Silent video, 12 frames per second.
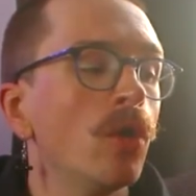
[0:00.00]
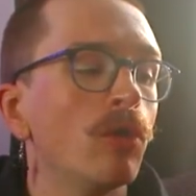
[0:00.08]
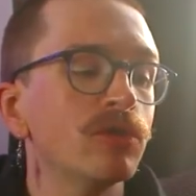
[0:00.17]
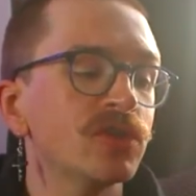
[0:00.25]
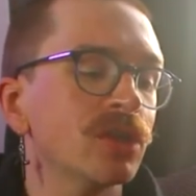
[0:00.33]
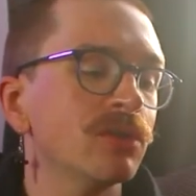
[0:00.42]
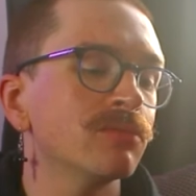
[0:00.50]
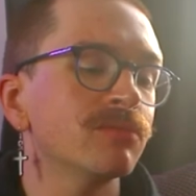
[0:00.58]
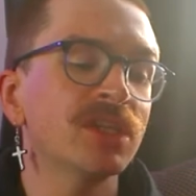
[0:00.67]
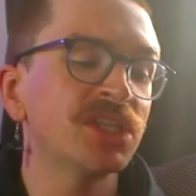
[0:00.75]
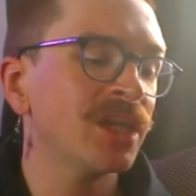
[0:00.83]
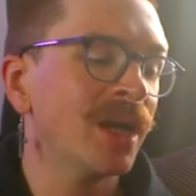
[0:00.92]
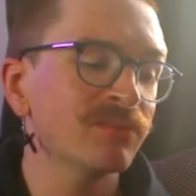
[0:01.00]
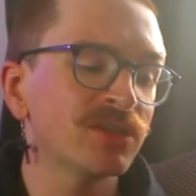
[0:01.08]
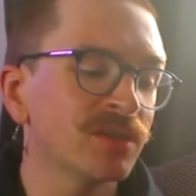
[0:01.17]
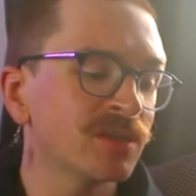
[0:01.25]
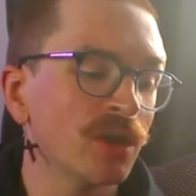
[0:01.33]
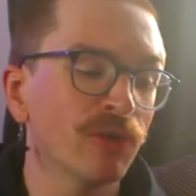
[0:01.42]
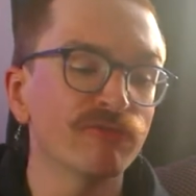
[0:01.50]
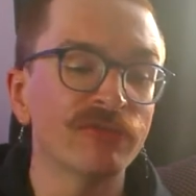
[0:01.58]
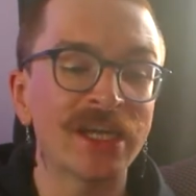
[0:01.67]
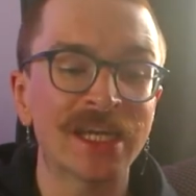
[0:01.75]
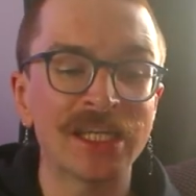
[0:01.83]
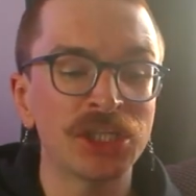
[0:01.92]
Also, the chapters are
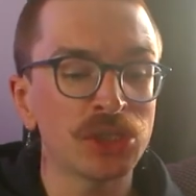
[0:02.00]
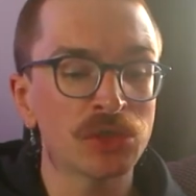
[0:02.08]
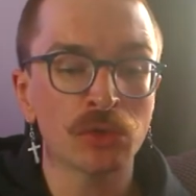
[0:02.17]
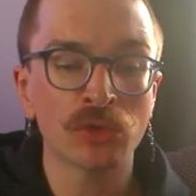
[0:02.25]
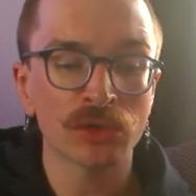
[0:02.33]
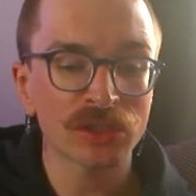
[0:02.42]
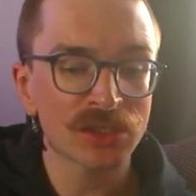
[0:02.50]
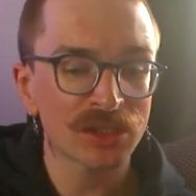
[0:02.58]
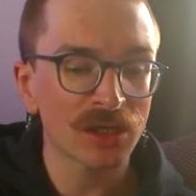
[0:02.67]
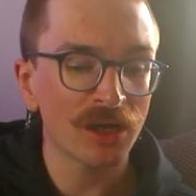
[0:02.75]
really short.